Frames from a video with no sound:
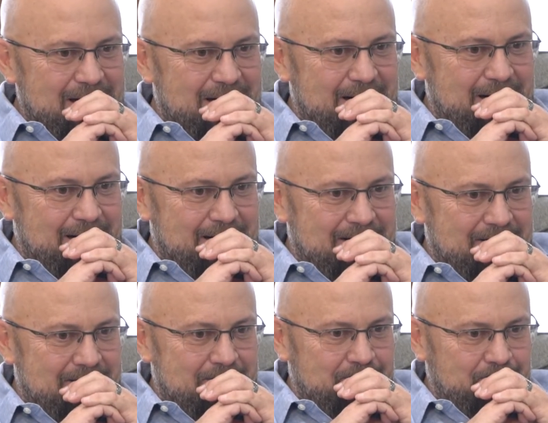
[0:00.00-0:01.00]
You
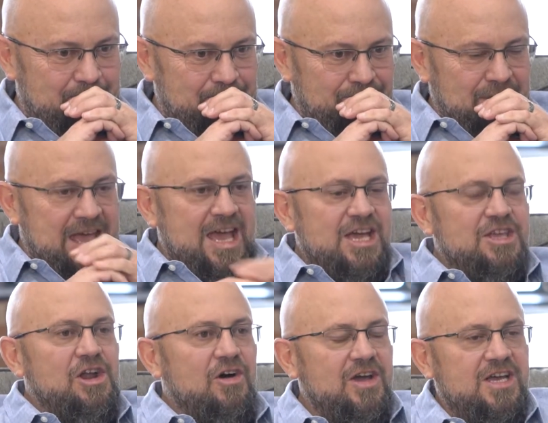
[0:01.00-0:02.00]

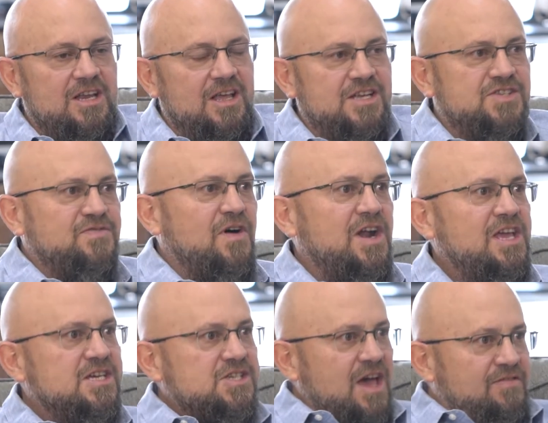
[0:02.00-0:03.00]
know, it's funny,
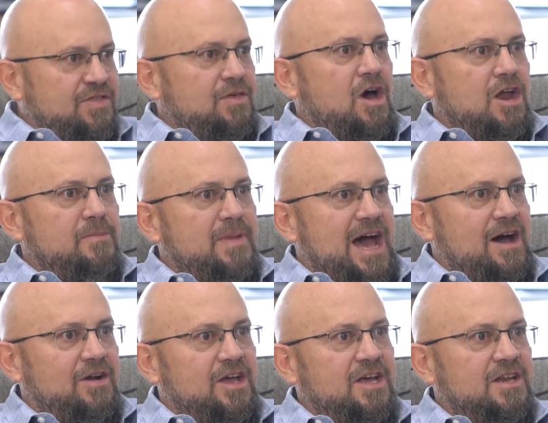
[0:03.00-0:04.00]
as I thought
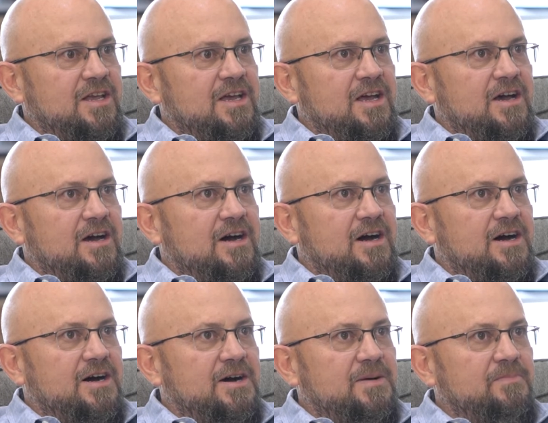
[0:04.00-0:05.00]
about it,
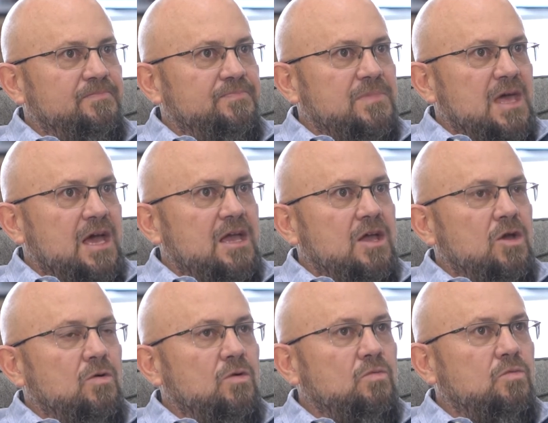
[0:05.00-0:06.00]
one
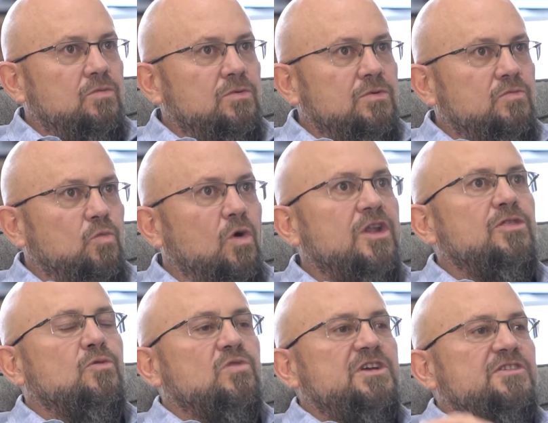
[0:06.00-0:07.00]
of
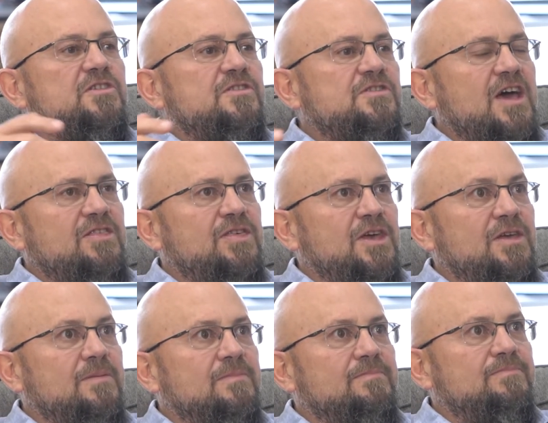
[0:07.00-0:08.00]
the reasons I
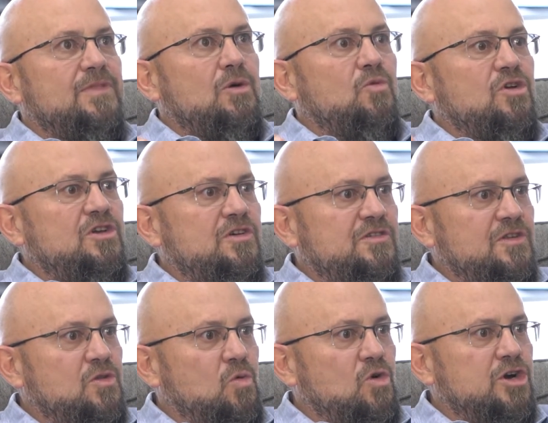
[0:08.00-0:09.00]
think that we're
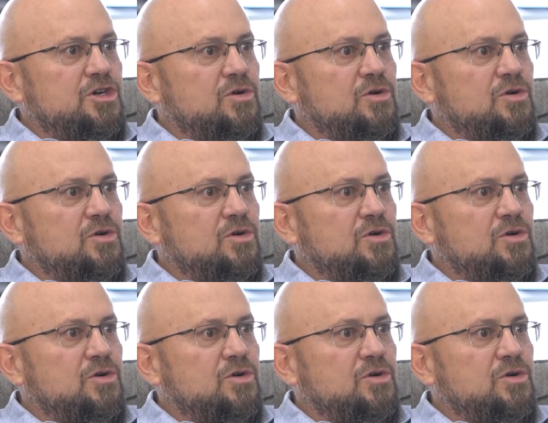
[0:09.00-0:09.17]
using the word